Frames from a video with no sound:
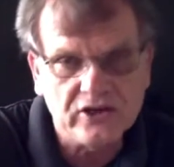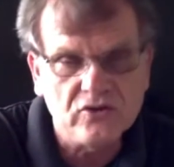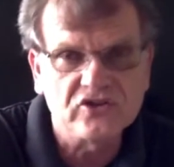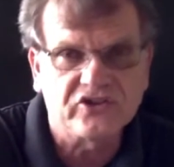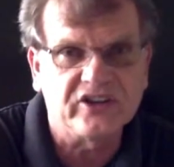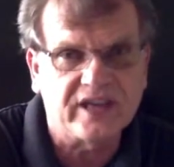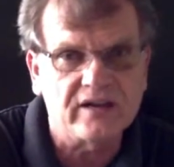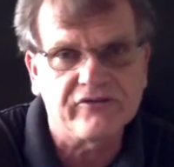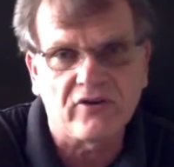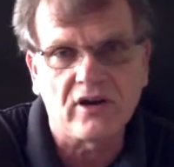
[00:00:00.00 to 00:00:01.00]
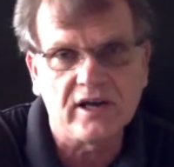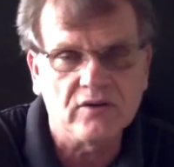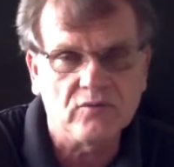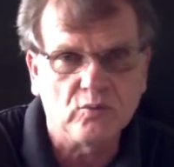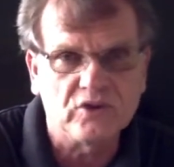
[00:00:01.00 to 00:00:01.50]
just
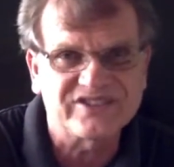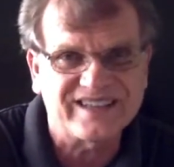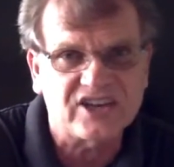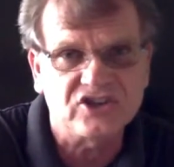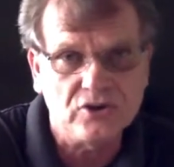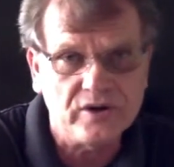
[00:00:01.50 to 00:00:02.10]
identifying which section you